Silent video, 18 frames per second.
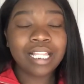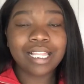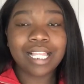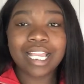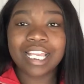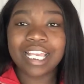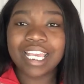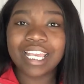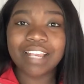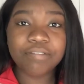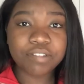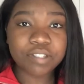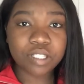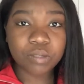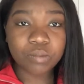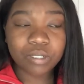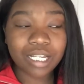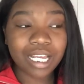Like, if
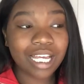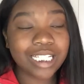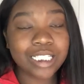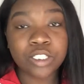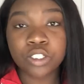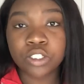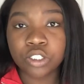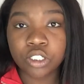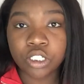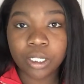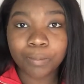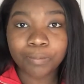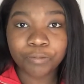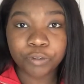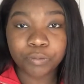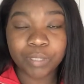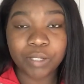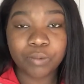someone had stood
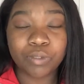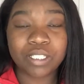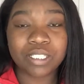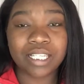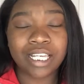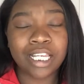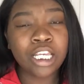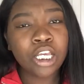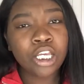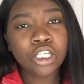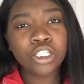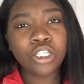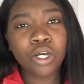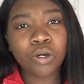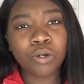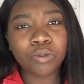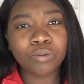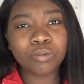up for me, would say,
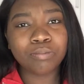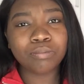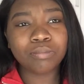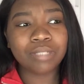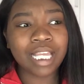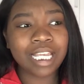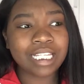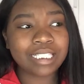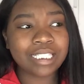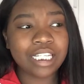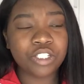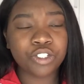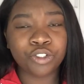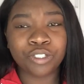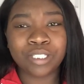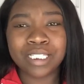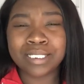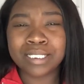yo, like,
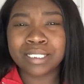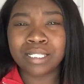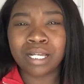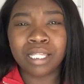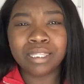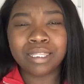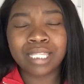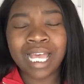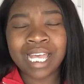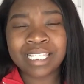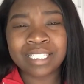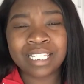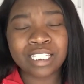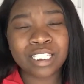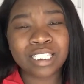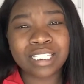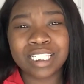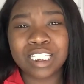teacher, this is not nice.
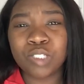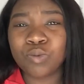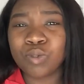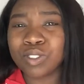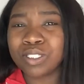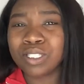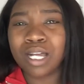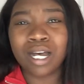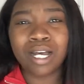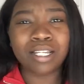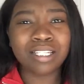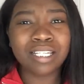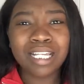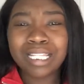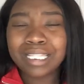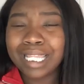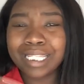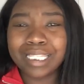This was not,
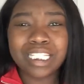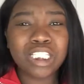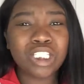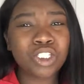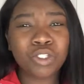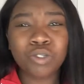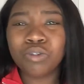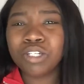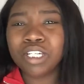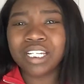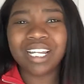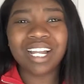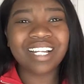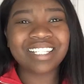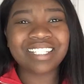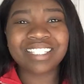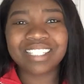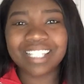like, this, you
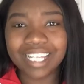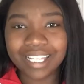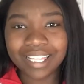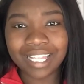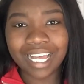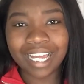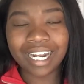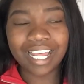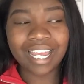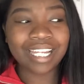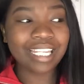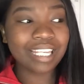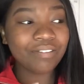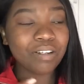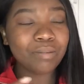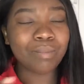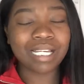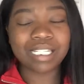cannot say that. And
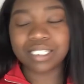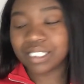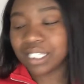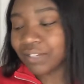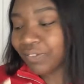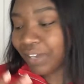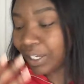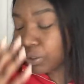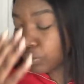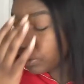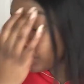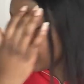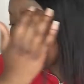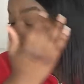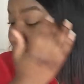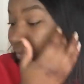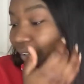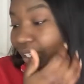even myself, I don't
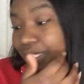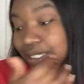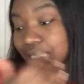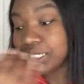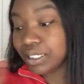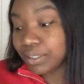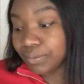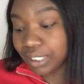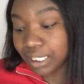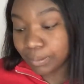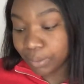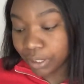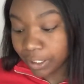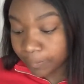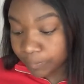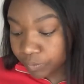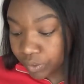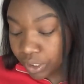remember if I said something,
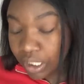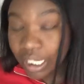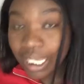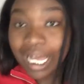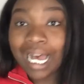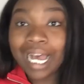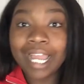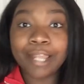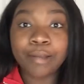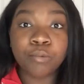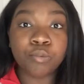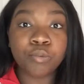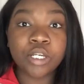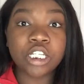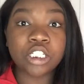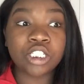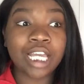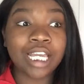but I
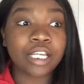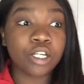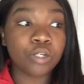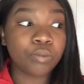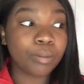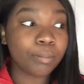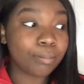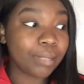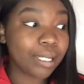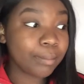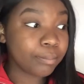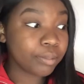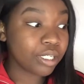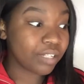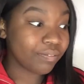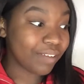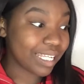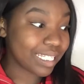wish I could
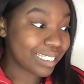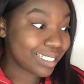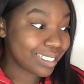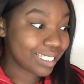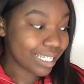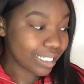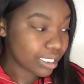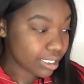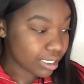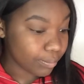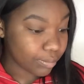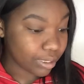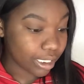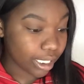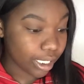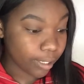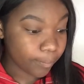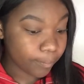remember if I said
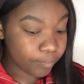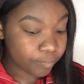something.